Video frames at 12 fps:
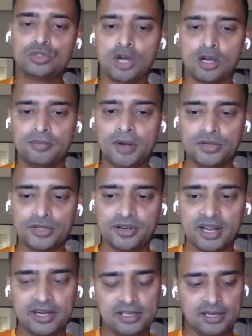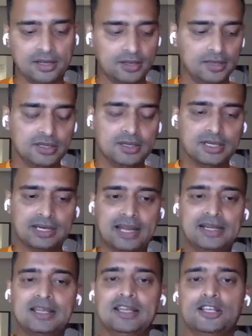talk about your idea,
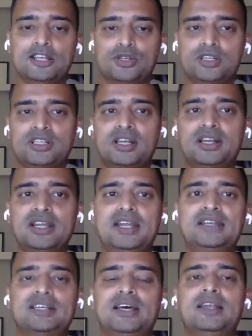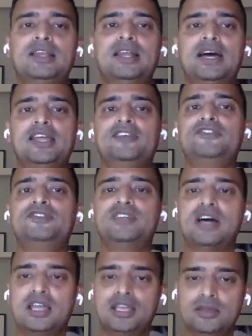right? So it creates a
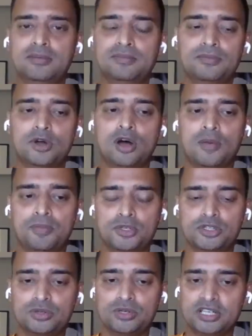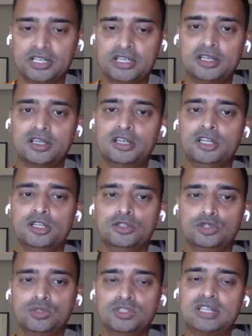lifetime opportunity
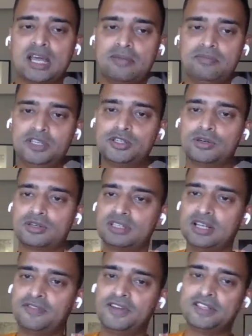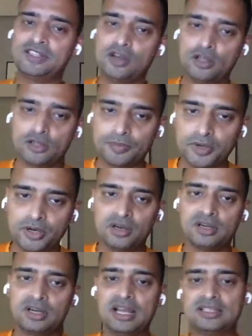to establish yourself as an
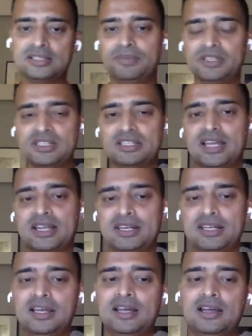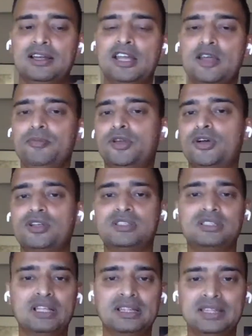entrepreneur, as a business idea,
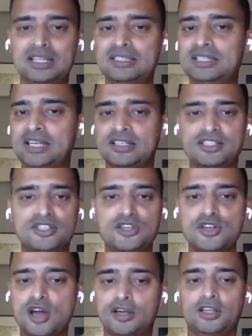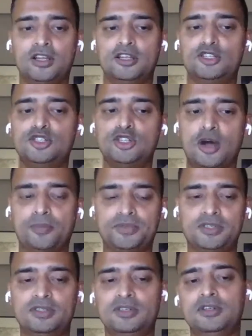because this does not
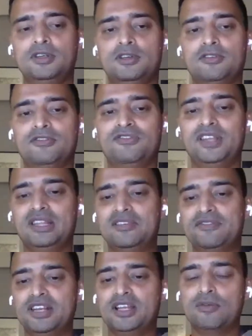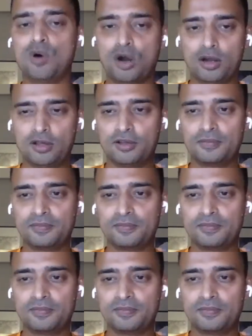stops with the winning award.